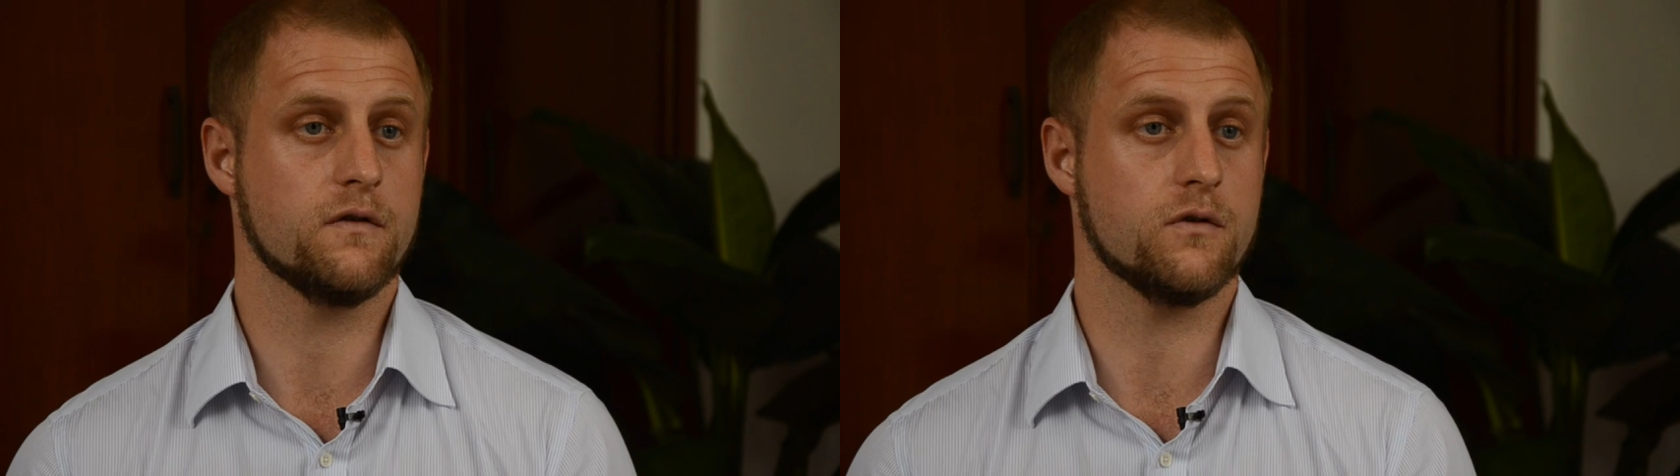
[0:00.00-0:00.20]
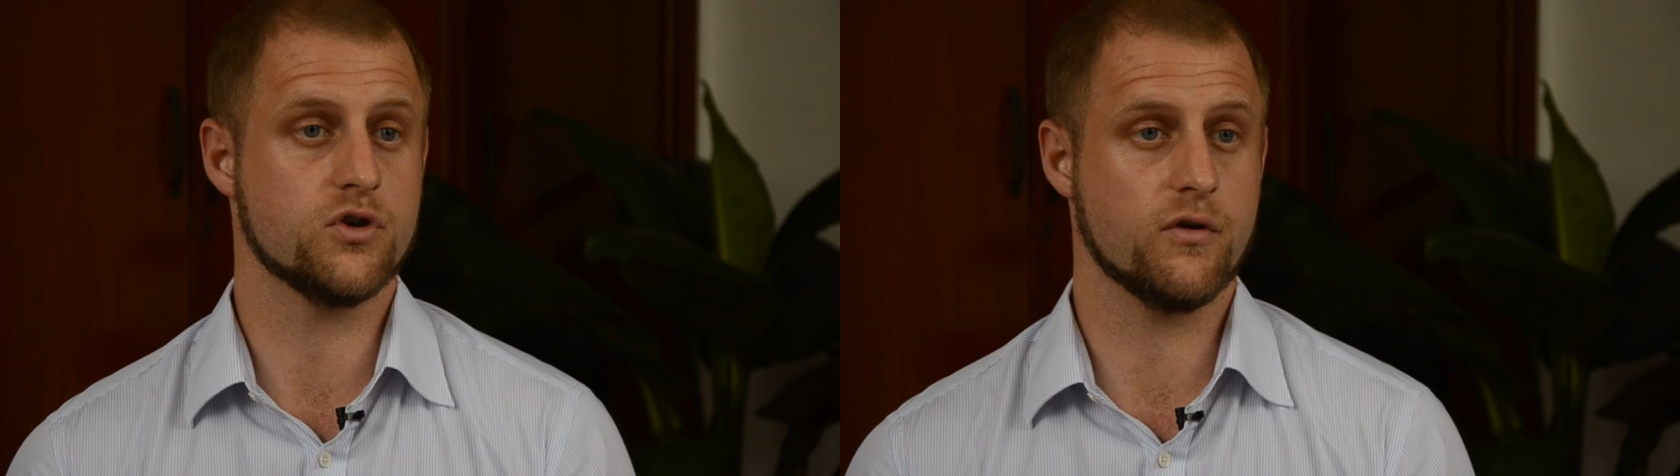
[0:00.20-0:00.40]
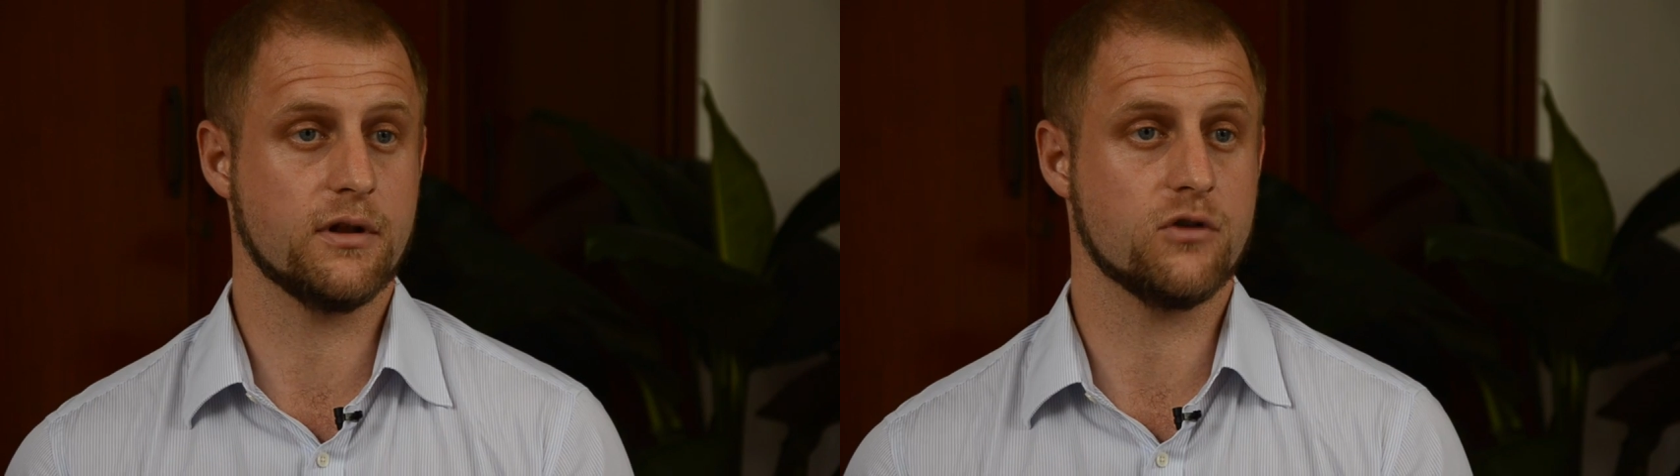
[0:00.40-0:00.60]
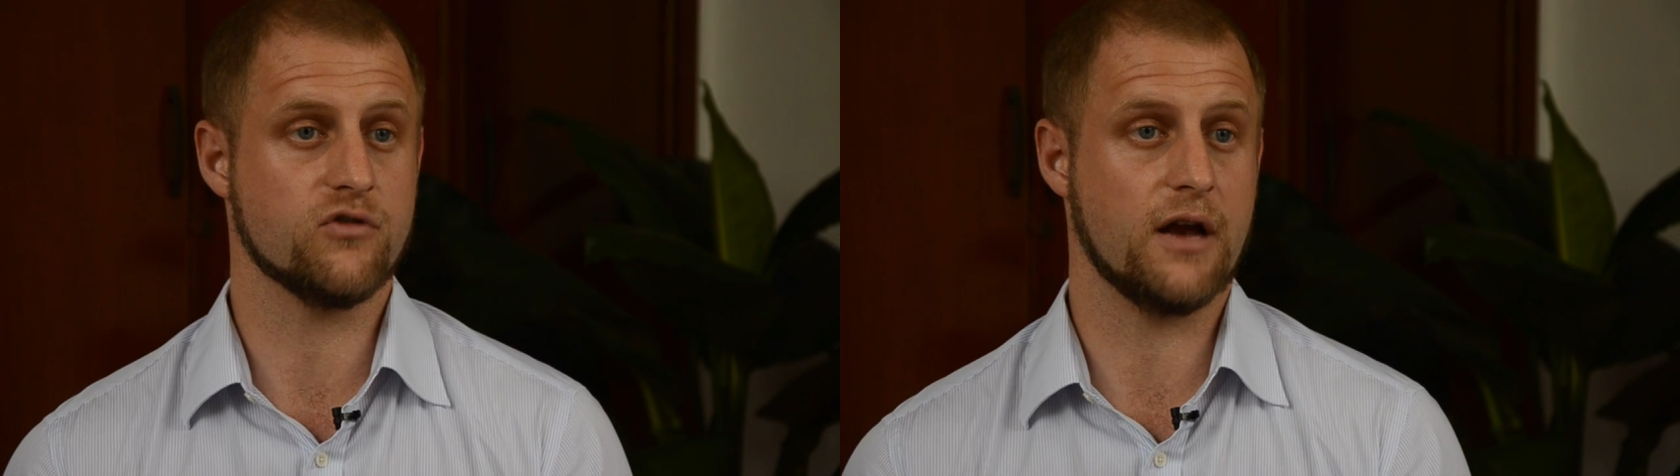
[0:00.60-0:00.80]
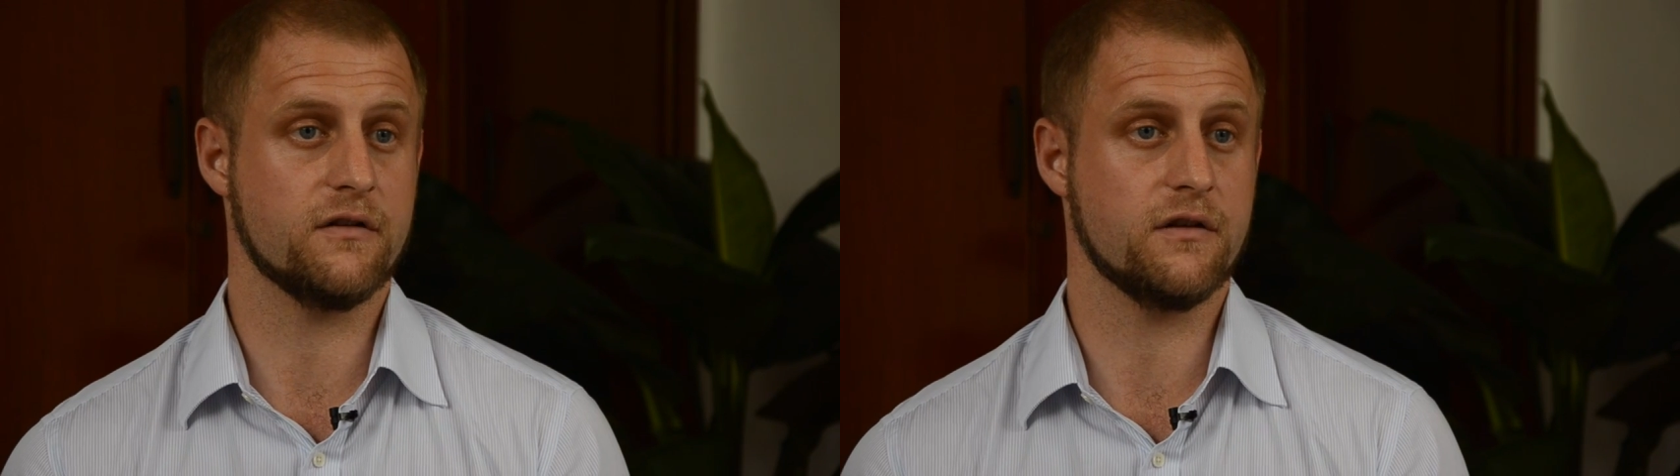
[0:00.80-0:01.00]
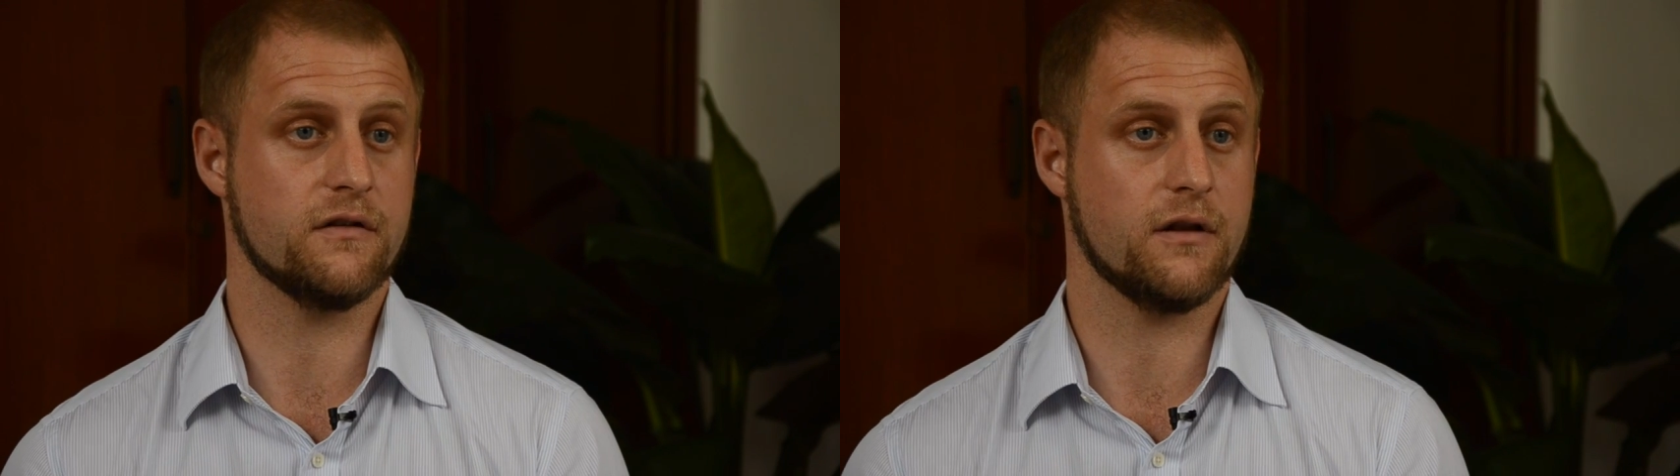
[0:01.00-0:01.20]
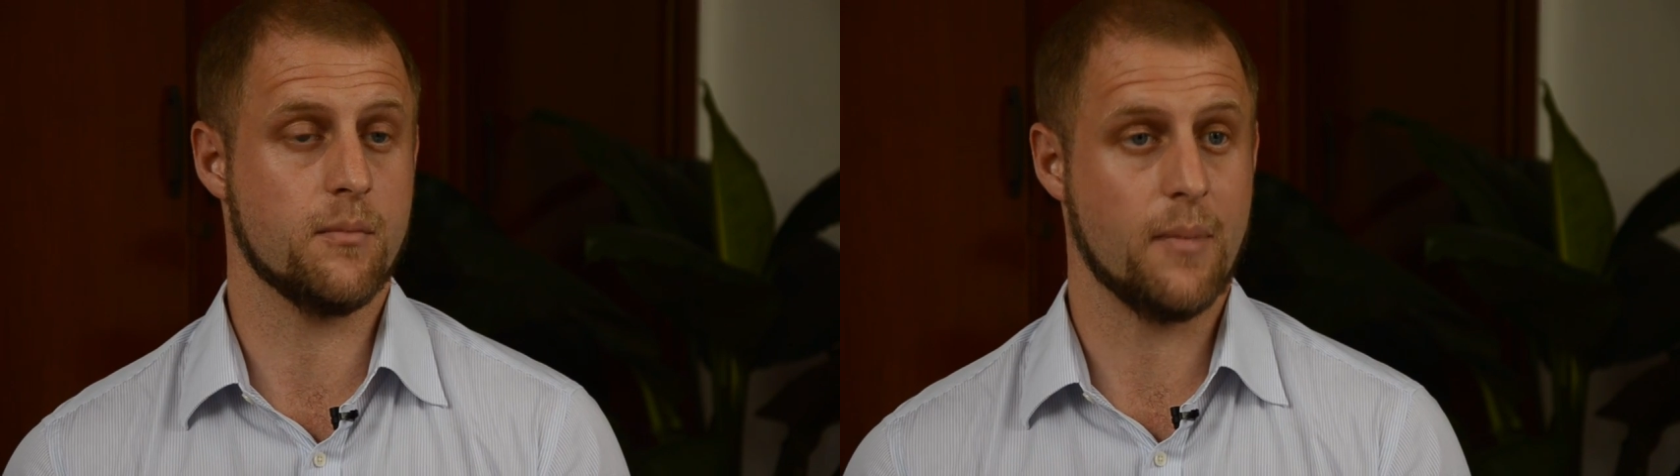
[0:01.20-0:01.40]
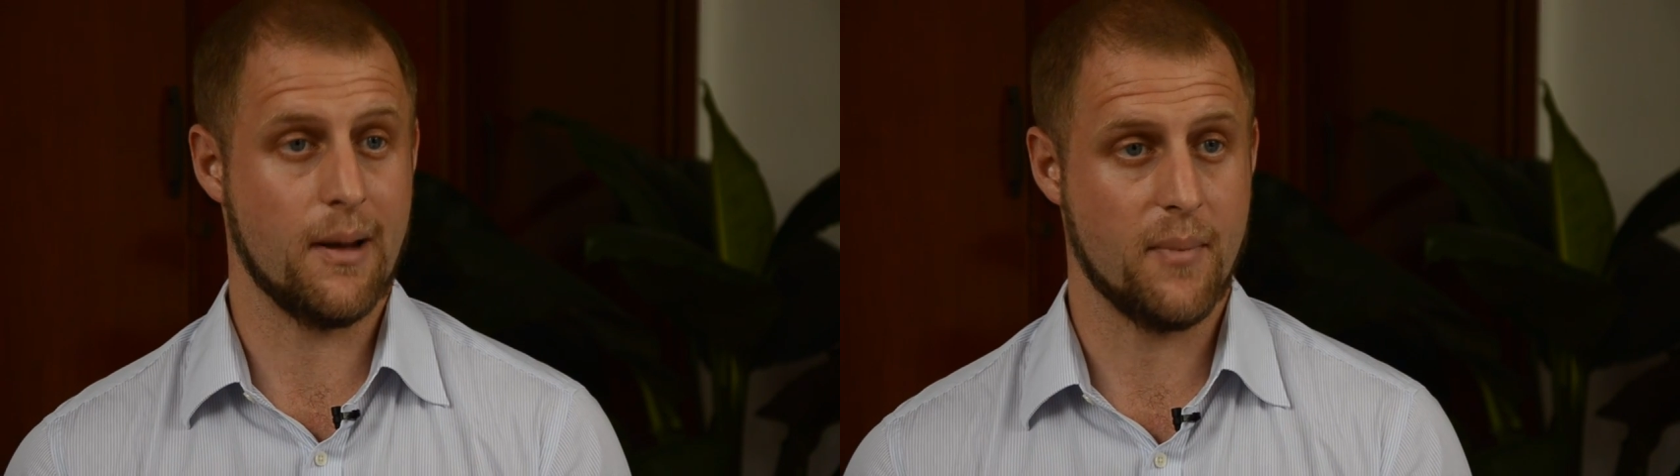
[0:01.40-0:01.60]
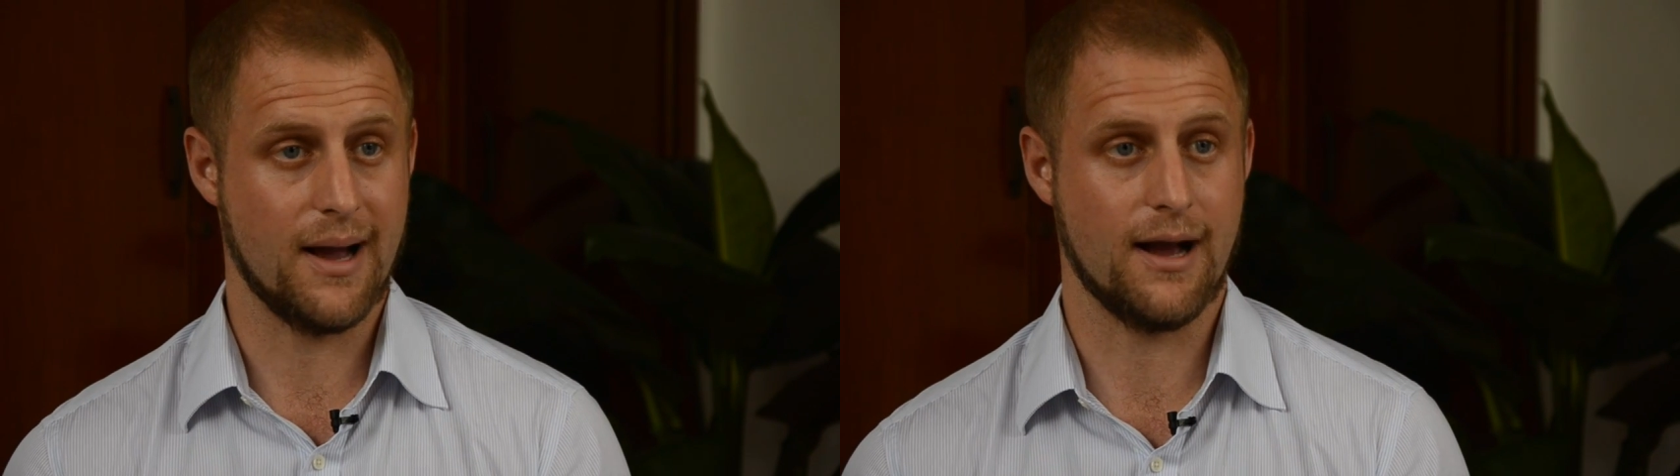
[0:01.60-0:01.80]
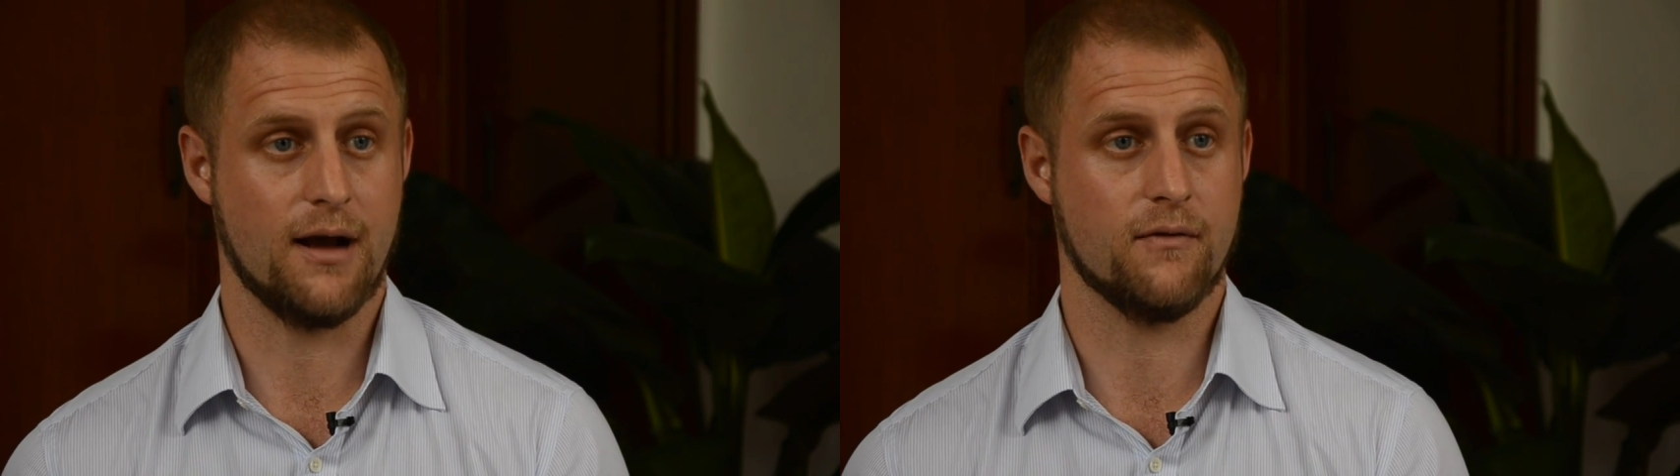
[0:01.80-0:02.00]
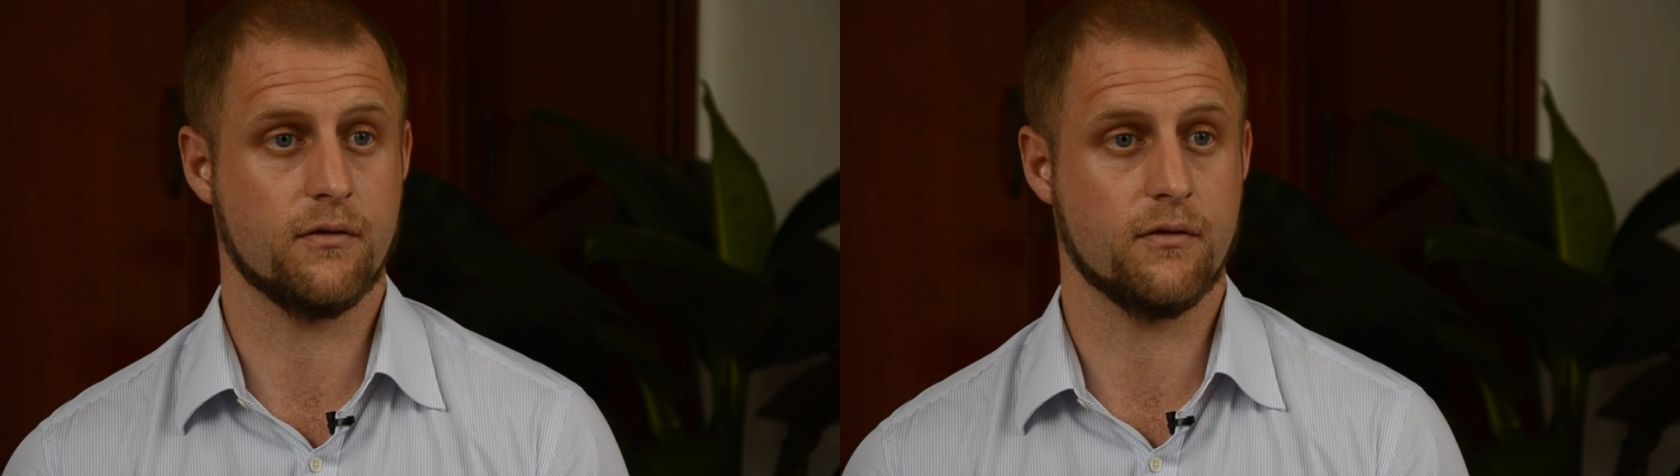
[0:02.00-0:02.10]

So during the dry season in Bam Pakar,